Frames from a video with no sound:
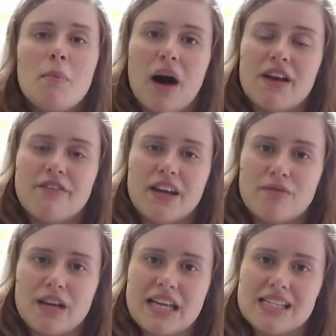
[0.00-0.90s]
But I
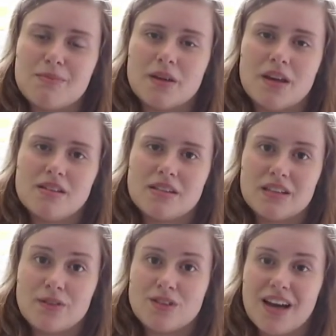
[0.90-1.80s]
find it really easy, because
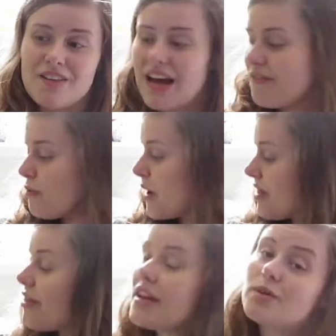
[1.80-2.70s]
the difficulty I have
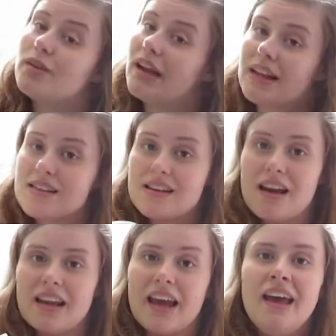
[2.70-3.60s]
with this one, like I said
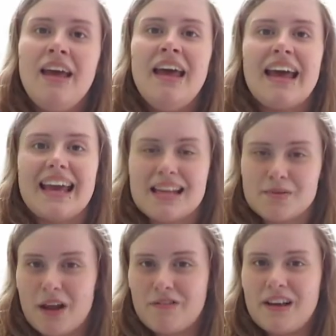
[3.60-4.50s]
earlier, it
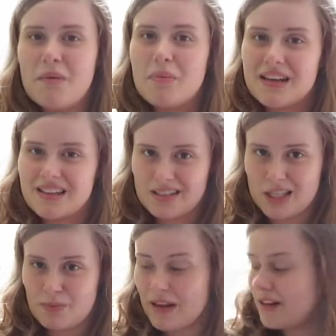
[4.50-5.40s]
is lovely, but it does
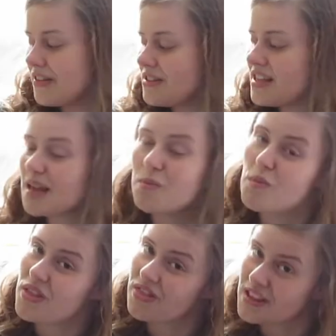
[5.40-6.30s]
spill. And the
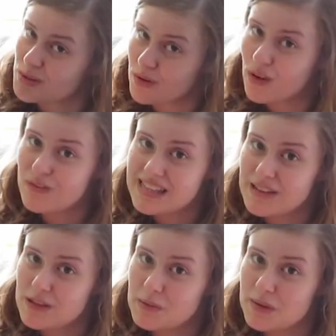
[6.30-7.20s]
same with this one,
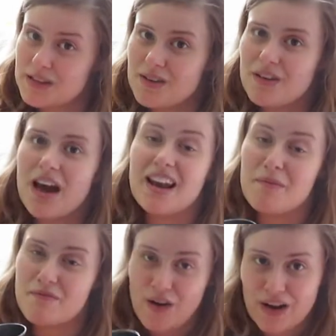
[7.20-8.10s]
obviously, if you spill these over, and
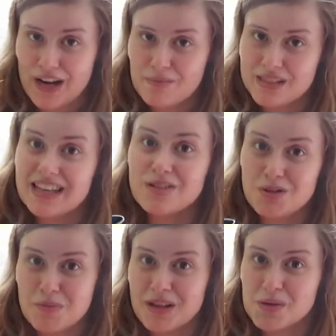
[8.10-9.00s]
I'm very clumsy and
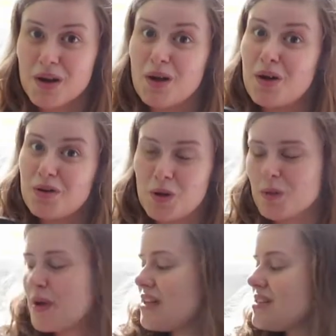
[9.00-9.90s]
drop things quite a lot,
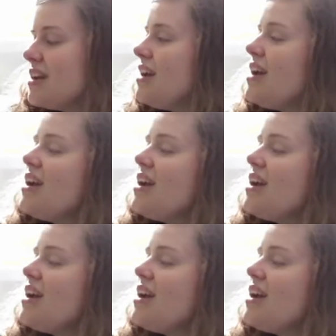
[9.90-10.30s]
not the best.